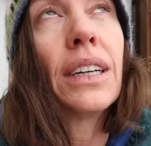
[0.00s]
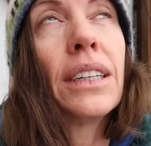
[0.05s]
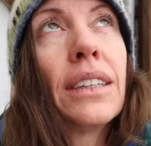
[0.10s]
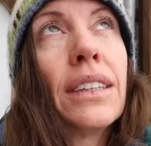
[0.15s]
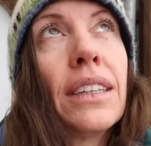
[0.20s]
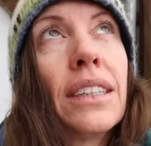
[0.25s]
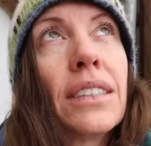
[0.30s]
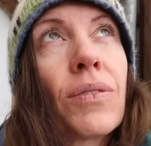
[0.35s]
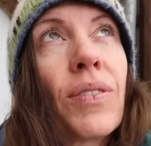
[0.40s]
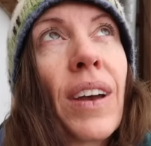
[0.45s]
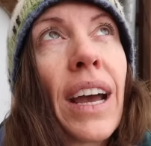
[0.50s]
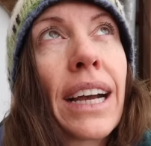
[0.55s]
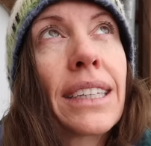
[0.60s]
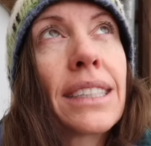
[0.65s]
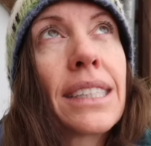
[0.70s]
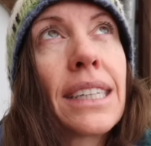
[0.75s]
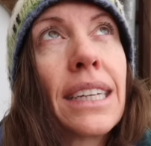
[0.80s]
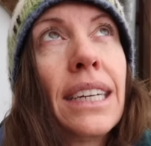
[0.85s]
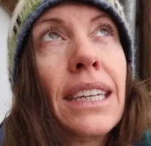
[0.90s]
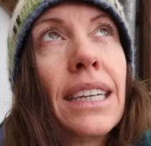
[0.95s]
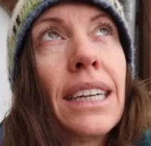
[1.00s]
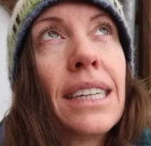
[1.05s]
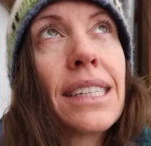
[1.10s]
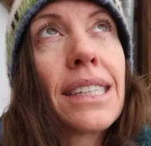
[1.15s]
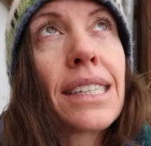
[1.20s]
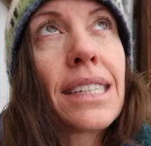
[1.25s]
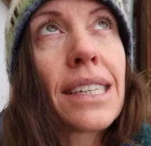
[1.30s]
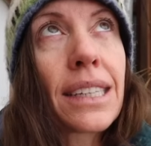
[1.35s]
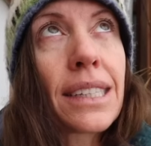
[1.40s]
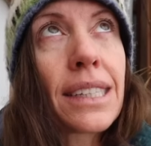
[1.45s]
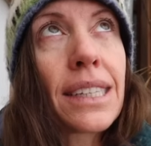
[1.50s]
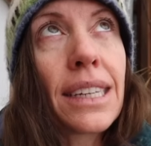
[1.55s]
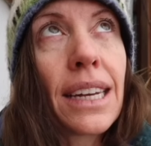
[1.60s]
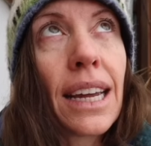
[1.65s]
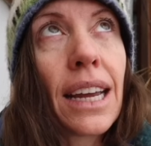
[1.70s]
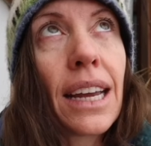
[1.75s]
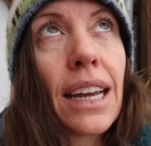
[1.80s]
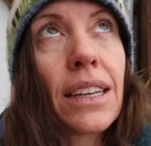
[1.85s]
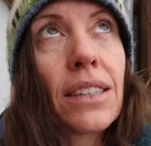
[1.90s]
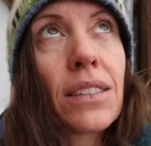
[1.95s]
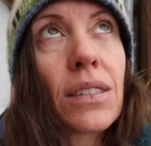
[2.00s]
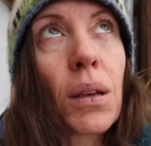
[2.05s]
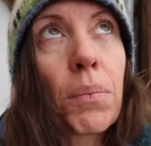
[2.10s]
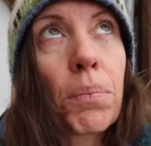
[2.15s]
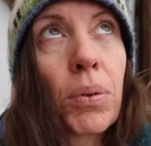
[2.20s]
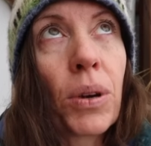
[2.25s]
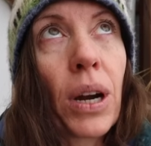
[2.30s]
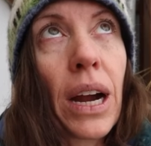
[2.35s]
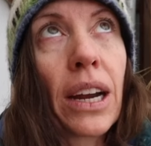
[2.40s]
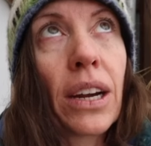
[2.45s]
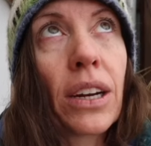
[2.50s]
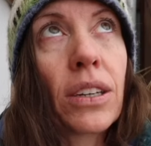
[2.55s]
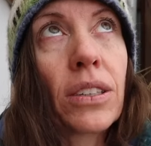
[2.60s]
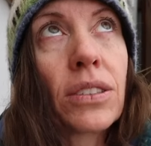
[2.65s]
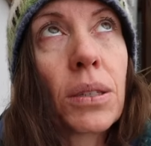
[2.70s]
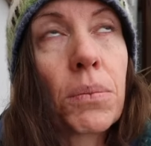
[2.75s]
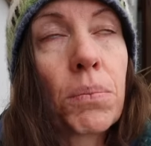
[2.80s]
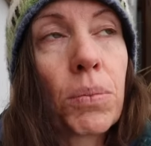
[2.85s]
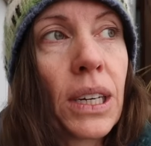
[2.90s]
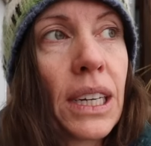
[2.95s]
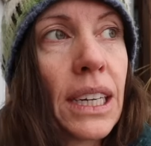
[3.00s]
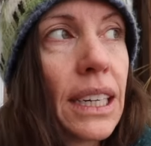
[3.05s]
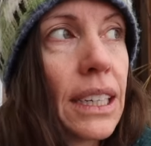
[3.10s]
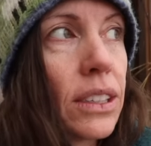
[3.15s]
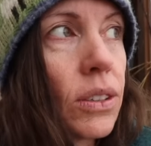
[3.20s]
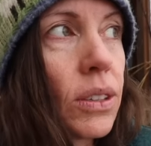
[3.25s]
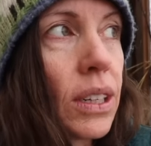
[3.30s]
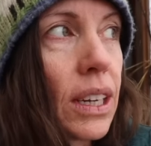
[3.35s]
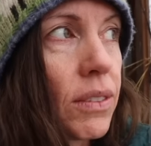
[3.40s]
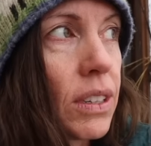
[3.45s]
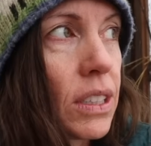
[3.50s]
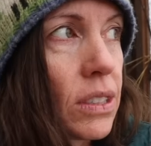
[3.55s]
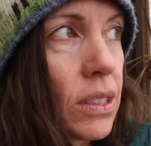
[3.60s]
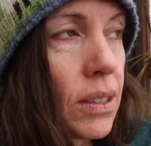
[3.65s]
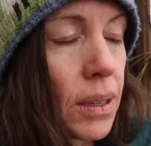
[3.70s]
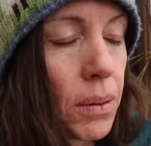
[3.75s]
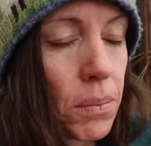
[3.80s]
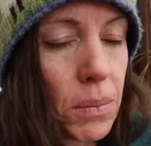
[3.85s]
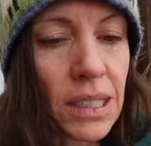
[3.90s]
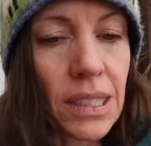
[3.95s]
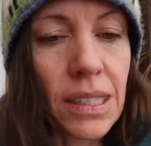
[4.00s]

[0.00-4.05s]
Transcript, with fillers: This vaccine is 60 days prior to breeding. You give it to them.